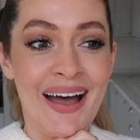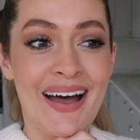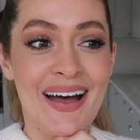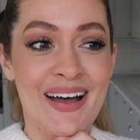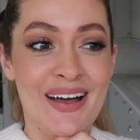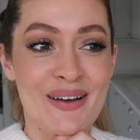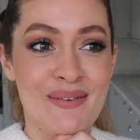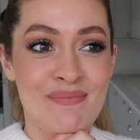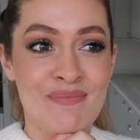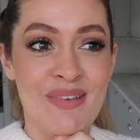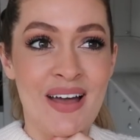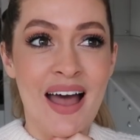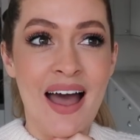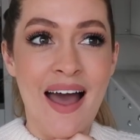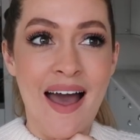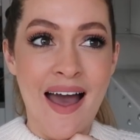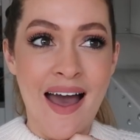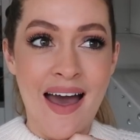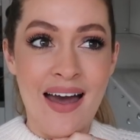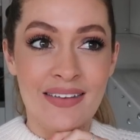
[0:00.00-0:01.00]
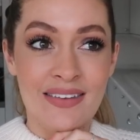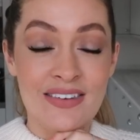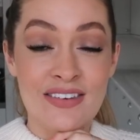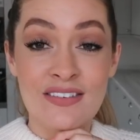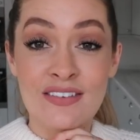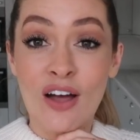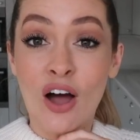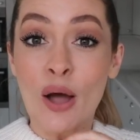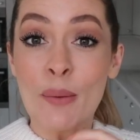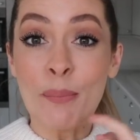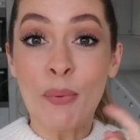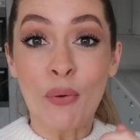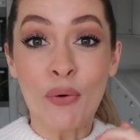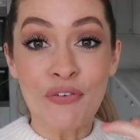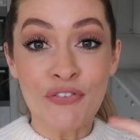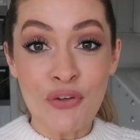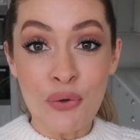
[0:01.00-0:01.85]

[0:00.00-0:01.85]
Um, and I bought a